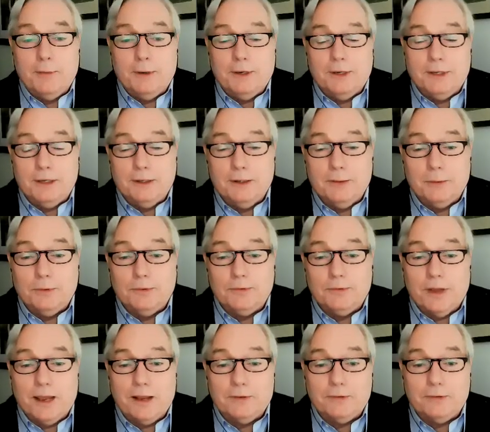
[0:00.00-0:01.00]
and he was
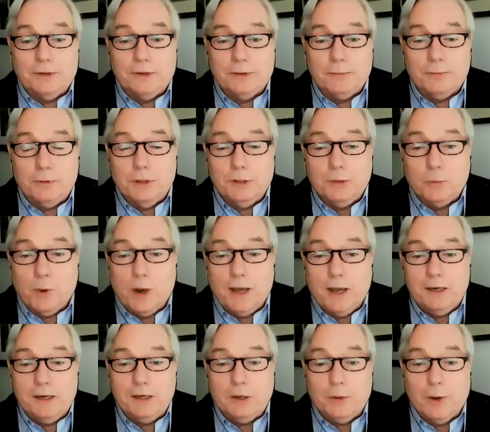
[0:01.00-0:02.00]
asking Pete, why
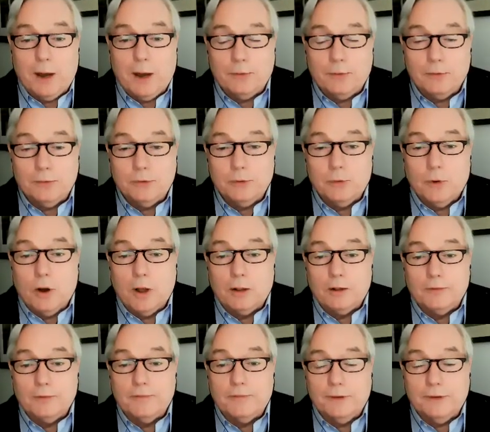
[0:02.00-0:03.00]
did he go out and do all
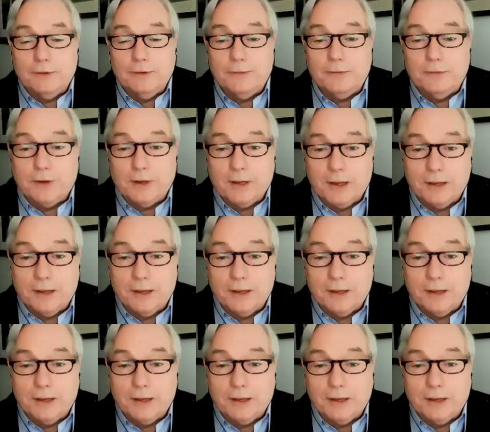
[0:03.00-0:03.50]
of these